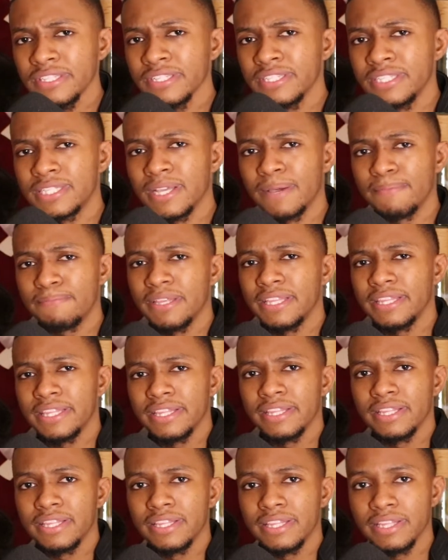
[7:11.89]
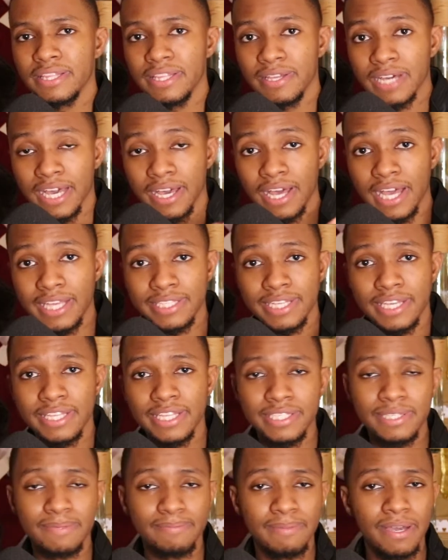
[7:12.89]
something, like I said
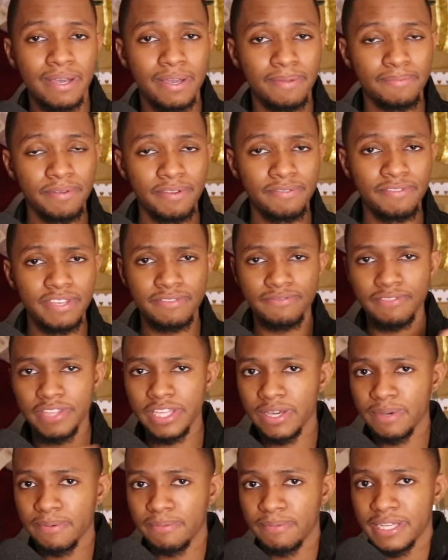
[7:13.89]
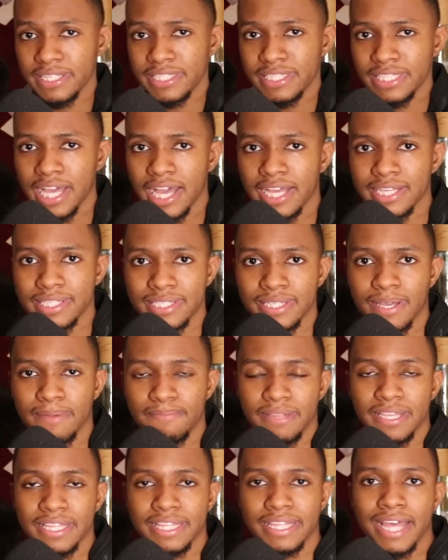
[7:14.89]
this in my previous video, it's not
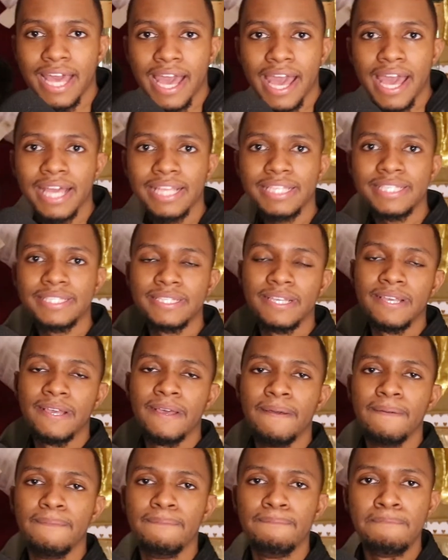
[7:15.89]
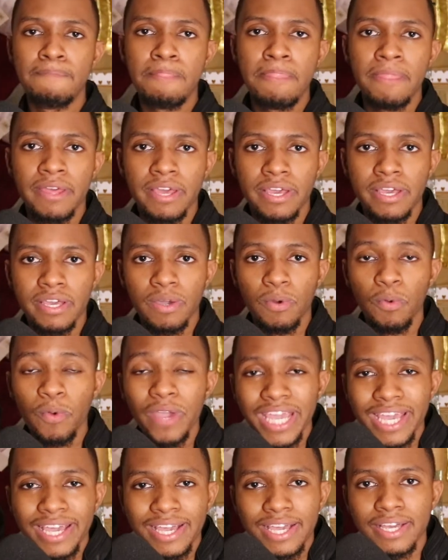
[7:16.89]
something that's
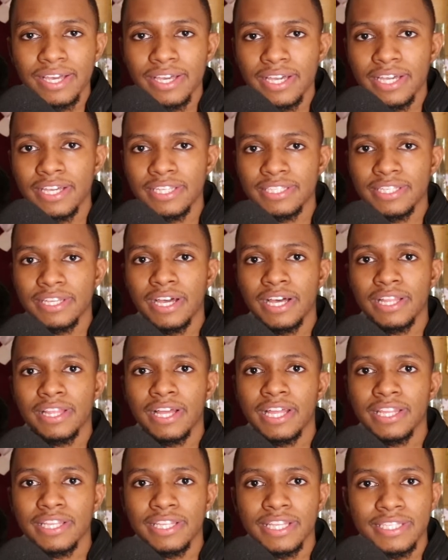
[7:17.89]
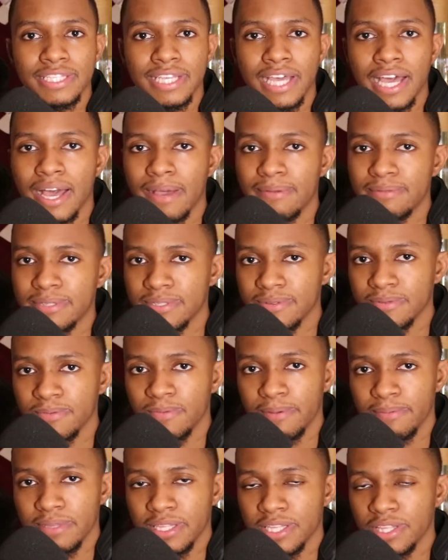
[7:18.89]
weak. Because a lot of the times
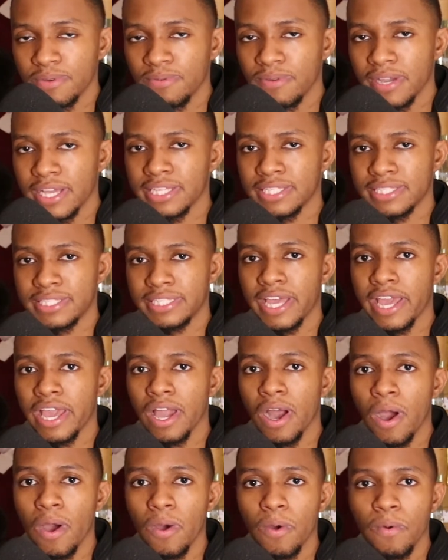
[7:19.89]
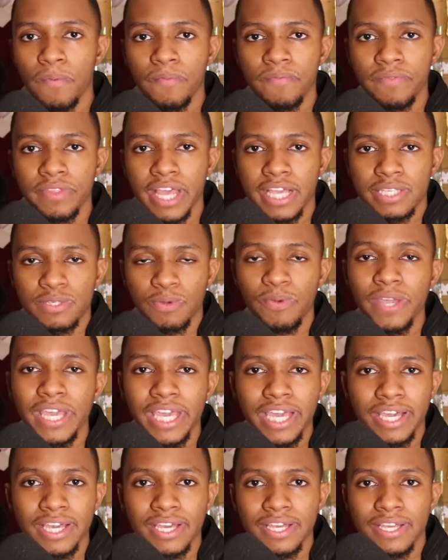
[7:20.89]
women in the West say, oh, that's
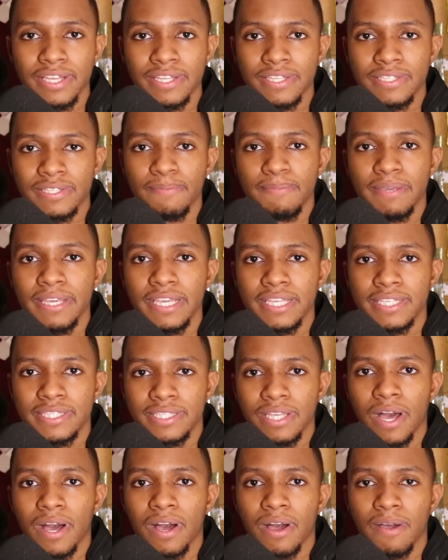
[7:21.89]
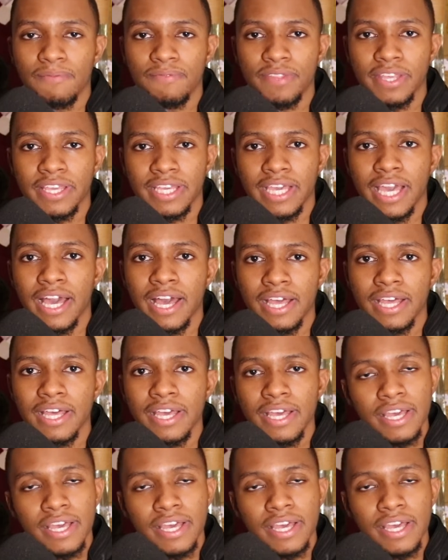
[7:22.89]
weak to be soft and kind,